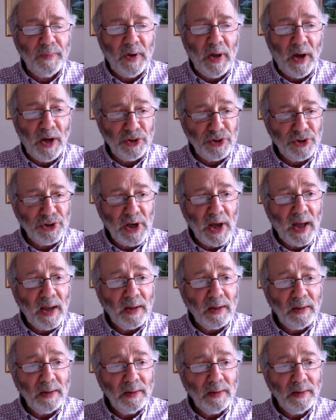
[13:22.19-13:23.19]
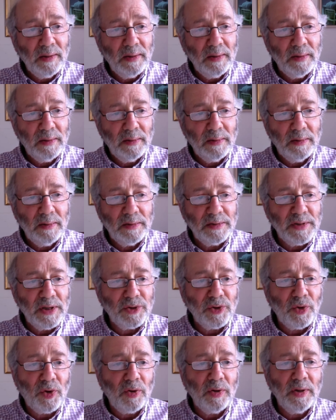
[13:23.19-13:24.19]
"I shall?"
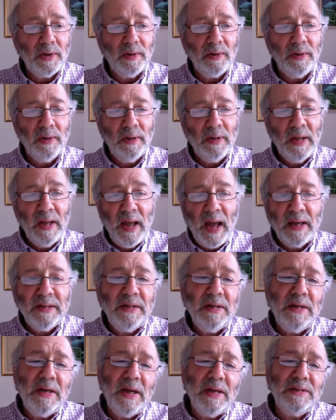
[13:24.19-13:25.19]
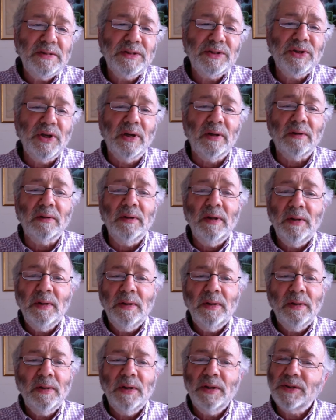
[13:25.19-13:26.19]
said Colin, and he lay still
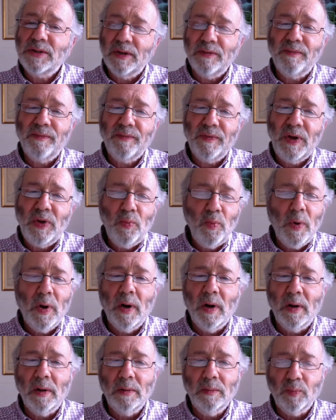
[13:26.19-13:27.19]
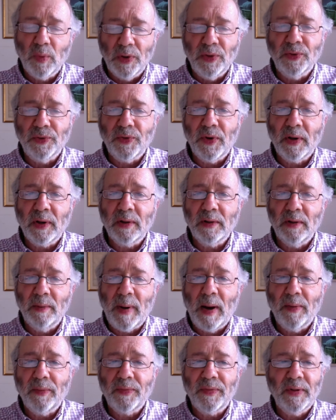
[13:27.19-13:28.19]
as if he were wondering
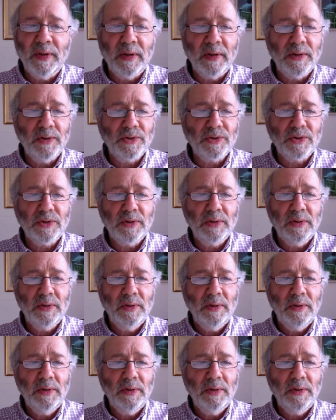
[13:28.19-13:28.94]
about things.